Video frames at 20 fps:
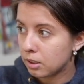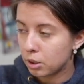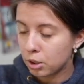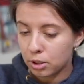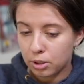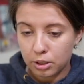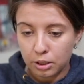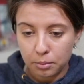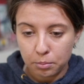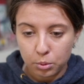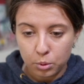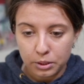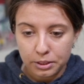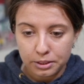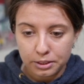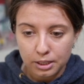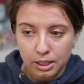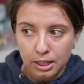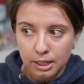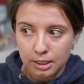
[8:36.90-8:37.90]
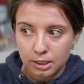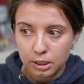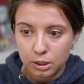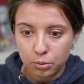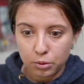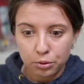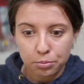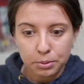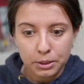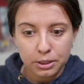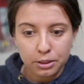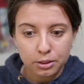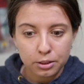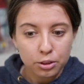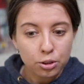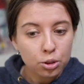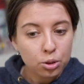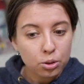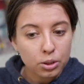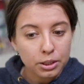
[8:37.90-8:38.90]
our starting point, as we've been
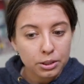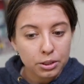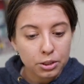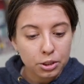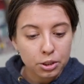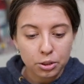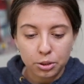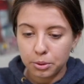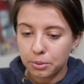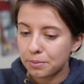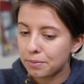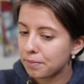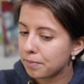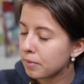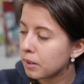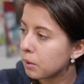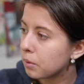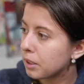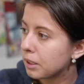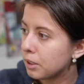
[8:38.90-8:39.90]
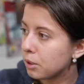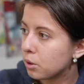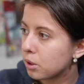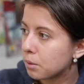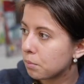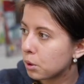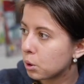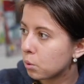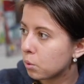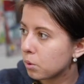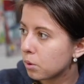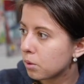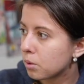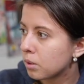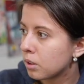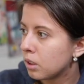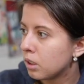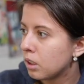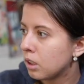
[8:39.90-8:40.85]
instructed to do. We're going to use some tools.